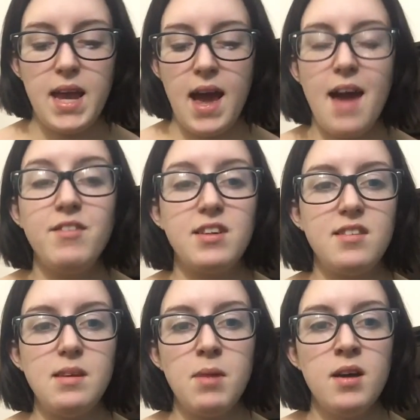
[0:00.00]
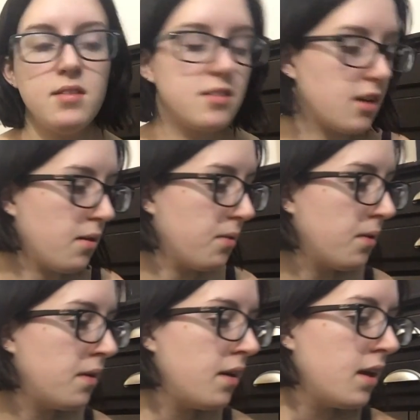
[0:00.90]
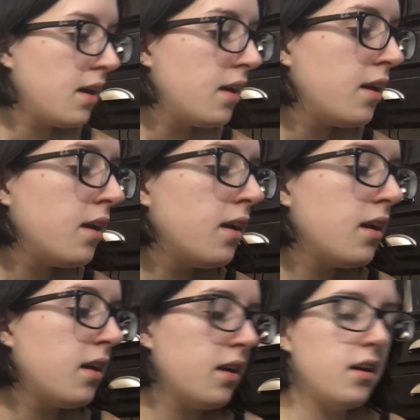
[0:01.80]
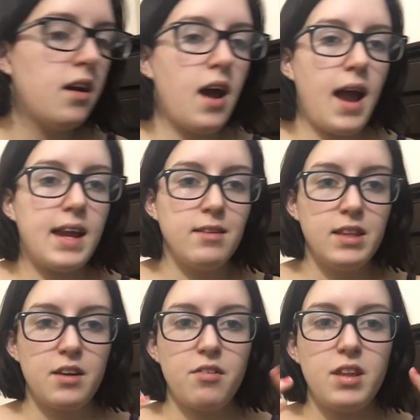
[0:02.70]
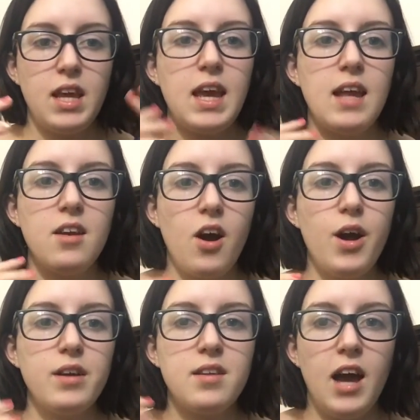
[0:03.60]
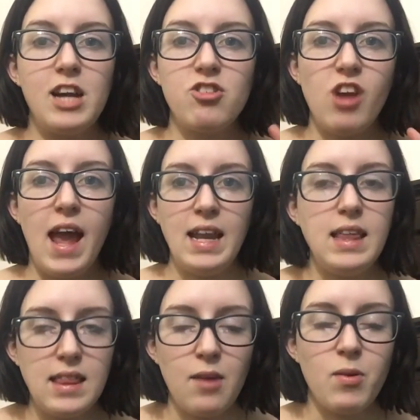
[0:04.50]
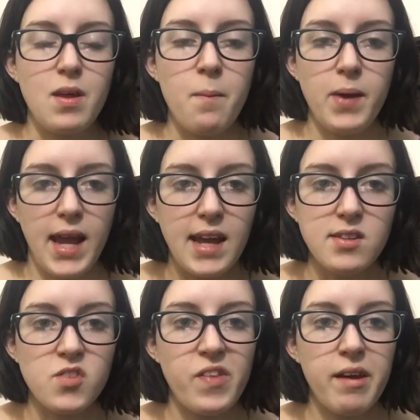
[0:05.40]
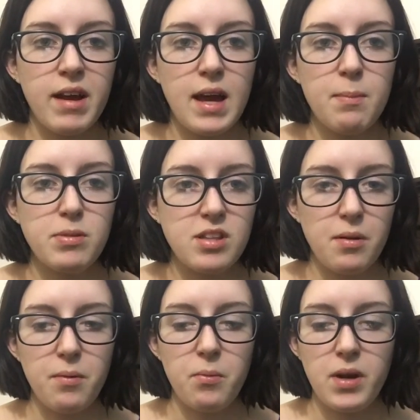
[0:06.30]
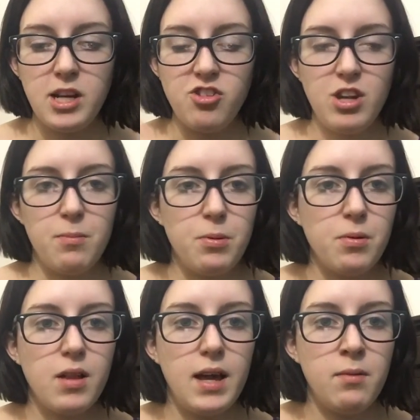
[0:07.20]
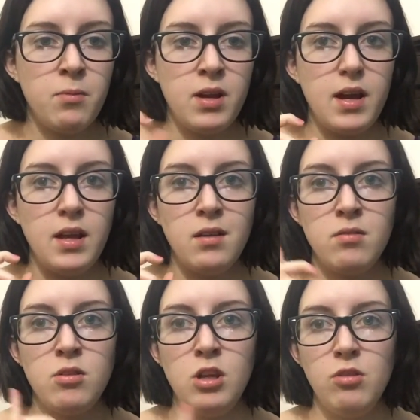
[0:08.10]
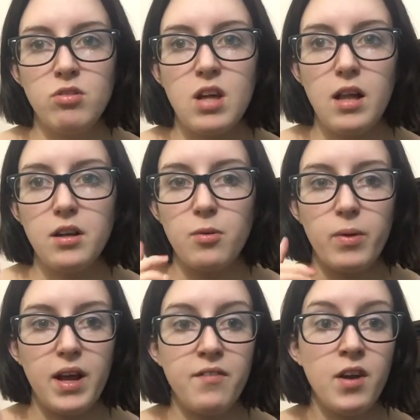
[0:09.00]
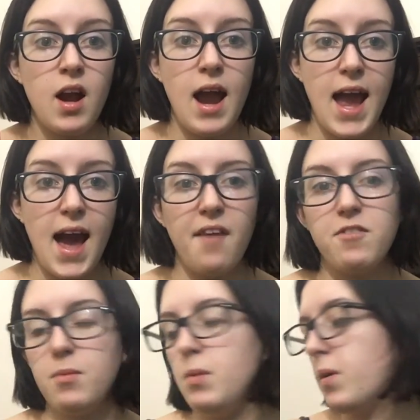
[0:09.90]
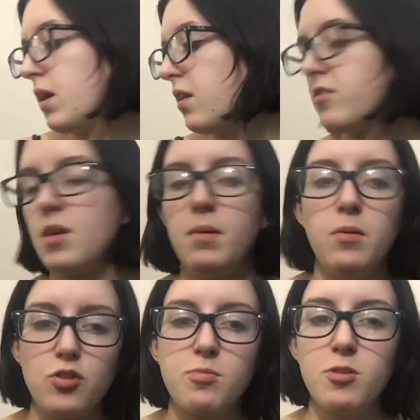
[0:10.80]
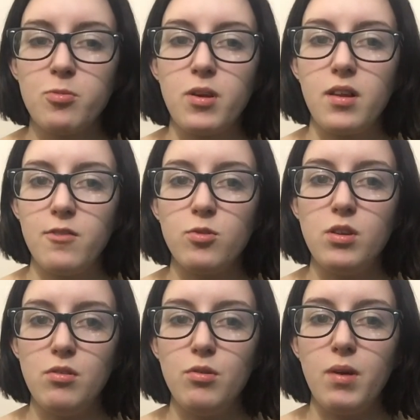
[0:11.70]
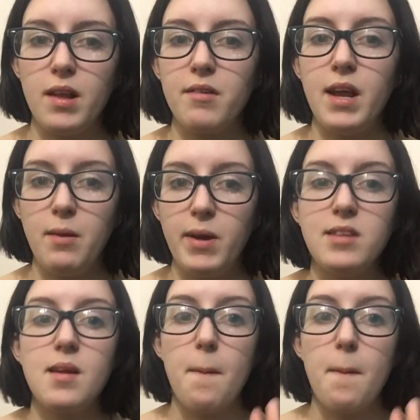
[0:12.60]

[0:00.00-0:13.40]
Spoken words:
have eczema, so I literally cannot touch anything without my hands flaring up. So when I shampoo a client, when I use color, whatever, I have to be wearing gloves. I mean, you're supposed to wear gloves when you do color anyways,